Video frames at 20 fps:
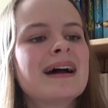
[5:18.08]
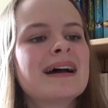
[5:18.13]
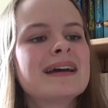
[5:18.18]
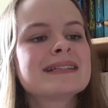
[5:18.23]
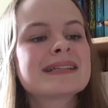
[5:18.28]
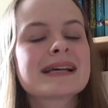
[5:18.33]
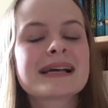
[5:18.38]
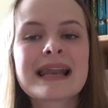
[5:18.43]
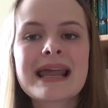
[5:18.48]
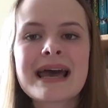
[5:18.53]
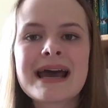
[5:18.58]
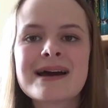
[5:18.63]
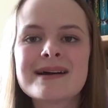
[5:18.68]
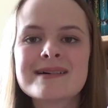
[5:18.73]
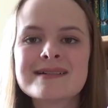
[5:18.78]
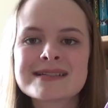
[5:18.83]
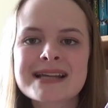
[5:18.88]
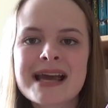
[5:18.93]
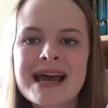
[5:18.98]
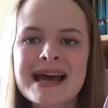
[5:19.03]
it's a
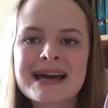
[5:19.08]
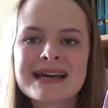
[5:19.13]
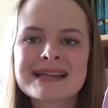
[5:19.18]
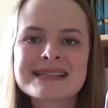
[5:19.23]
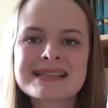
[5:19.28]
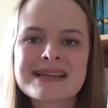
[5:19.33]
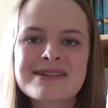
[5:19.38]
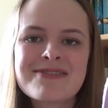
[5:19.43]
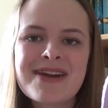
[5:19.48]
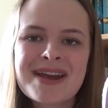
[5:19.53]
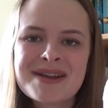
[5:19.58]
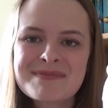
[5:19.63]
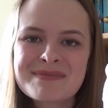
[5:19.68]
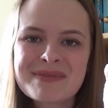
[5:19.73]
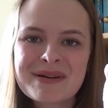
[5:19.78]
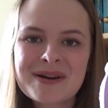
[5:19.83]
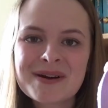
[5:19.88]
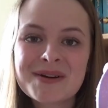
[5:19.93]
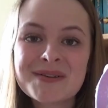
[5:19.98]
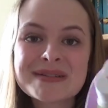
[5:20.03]
cloud and a
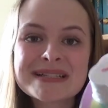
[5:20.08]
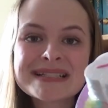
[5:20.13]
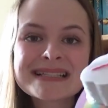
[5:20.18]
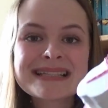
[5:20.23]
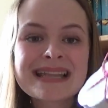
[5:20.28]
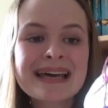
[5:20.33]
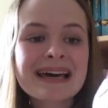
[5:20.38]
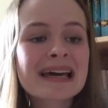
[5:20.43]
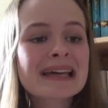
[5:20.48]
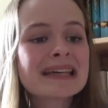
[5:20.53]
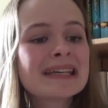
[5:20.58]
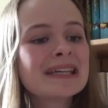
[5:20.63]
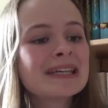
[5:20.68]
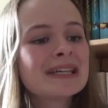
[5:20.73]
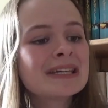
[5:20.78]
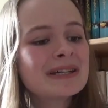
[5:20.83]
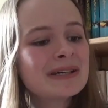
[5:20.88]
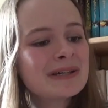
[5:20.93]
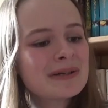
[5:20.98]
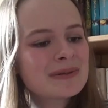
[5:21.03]
rainbow. Isn't that
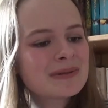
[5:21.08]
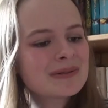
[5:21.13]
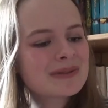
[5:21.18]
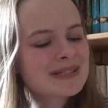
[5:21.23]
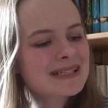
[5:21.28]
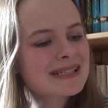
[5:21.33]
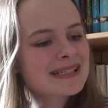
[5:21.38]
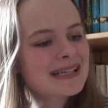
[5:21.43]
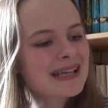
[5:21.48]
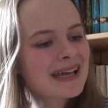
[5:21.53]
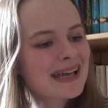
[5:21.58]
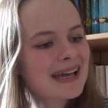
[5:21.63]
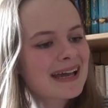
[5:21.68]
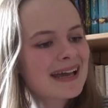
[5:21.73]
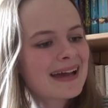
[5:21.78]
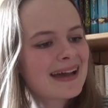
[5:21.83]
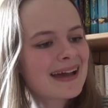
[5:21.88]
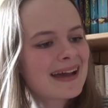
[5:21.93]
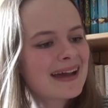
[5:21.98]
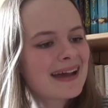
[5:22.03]
cute?
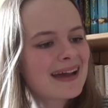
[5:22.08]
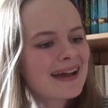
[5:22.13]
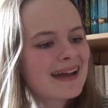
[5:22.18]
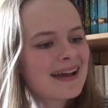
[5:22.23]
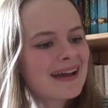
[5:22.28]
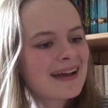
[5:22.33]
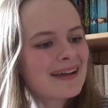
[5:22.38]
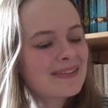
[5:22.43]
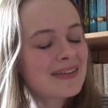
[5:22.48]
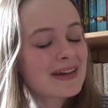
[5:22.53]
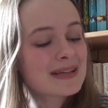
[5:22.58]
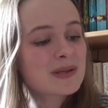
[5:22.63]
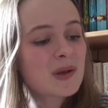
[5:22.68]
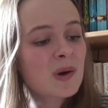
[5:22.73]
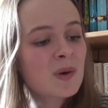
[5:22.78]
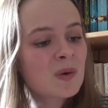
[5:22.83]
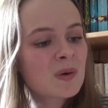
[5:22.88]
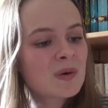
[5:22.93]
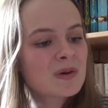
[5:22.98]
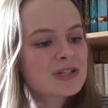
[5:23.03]
That is
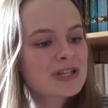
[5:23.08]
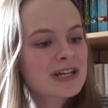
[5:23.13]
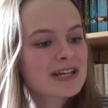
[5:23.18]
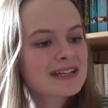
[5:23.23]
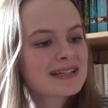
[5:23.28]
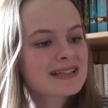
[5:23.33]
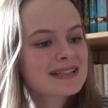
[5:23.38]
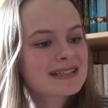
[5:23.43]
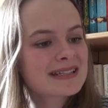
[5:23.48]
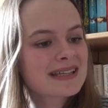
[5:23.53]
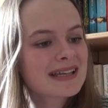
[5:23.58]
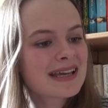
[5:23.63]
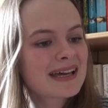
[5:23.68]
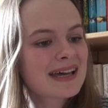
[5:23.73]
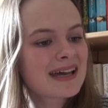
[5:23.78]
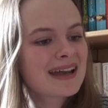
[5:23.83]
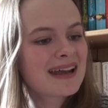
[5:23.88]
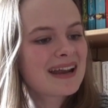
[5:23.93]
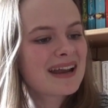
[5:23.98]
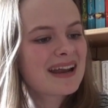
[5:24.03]
gorgeous.
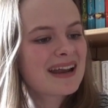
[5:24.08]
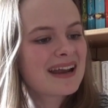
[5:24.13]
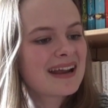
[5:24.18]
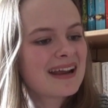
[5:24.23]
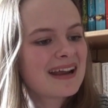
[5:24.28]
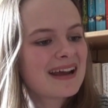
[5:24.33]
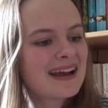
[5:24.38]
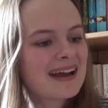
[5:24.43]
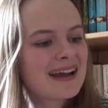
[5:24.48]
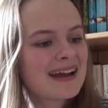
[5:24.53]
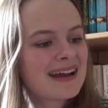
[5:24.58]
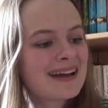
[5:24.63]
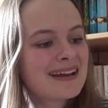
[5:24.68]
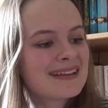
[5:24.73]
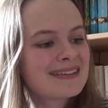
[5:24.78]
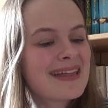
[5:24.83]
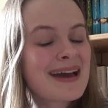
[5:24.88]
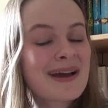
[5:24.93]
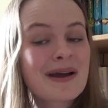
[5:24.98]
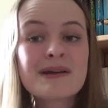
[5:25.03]

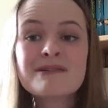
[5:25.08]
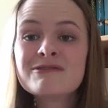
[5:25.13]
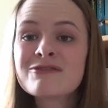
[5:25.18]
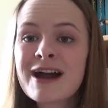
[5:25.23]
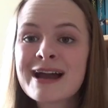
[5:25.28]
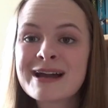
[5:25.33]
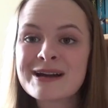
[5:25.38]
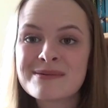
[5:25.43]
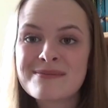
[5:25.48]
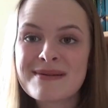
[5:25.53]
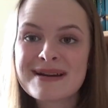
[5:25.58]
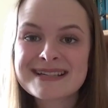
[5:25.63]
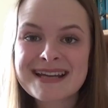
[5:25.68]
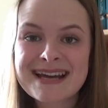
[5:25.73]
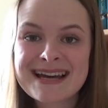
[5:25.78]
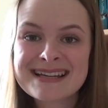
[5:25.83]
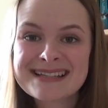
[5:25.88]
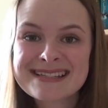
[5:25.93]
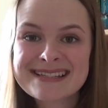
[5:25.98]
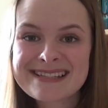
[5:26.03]
They're going right on my
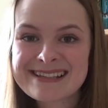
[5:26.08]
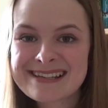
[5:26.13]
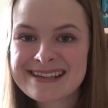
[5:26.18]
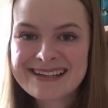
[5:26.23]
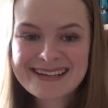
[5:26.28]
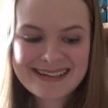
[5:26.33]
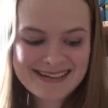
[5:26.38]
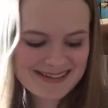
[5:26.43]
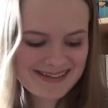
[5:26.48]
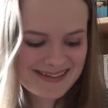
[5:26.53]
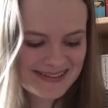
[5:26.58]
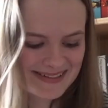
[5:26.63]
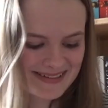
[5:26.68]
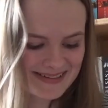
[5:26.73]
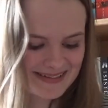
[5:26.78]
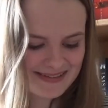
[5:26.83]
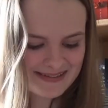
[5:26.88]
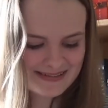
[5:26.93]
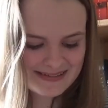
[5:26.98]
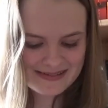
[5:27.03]
desk.
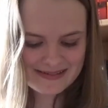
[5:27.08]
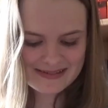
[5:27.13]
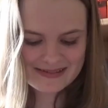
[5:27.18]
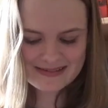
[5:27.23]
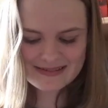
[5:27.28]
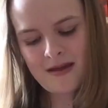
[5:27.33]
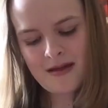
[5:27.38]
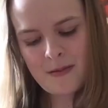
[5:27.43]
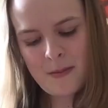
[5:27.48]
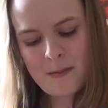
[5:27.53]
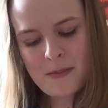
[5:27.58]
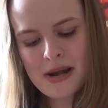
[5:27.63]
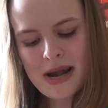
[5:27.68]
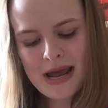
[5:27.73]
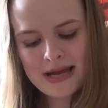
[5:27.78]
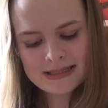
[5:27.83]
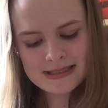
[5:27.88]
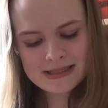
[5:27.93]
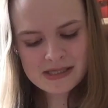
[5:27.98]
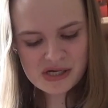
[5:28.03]

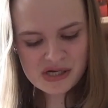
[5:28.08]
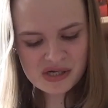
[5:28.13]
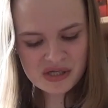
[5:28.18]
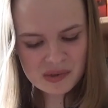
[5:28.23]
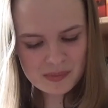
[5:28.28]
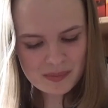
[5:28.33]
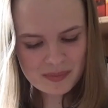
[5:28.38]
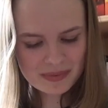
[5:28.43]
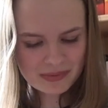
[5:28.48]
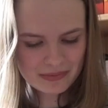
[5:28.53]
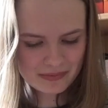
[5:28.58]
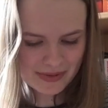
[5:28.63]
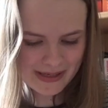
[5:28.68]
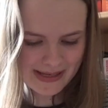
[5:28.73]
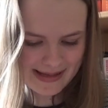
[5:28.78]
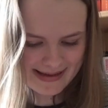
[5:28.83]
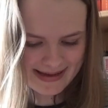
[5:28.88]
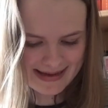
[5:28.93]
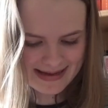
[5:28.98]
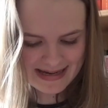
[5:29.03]
Next up, we
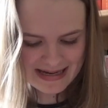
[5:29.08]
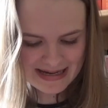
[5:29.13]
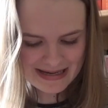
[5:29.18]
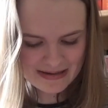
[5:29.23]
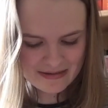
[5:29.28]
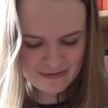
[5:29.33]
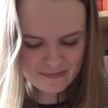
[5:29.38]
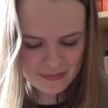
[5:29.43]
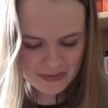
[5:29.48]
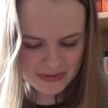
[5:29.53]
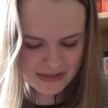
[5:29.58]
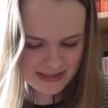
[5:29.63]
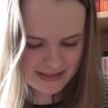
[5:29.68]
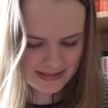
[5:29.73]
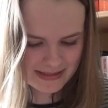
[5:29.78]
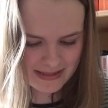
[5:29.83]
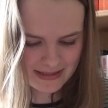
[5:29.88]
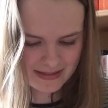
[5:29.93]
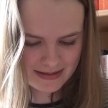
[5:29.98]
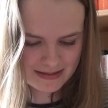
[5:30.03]
have, what is
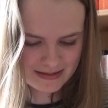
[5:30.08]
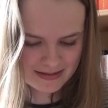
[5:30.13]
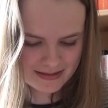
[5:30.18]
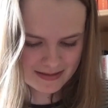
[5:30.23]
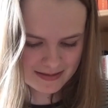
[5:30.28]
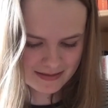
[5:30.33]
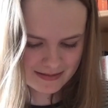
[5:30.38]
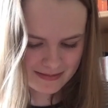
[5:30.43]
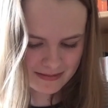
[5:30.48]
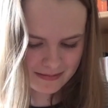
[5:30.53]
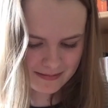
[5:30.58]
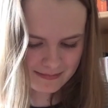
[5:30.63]
this?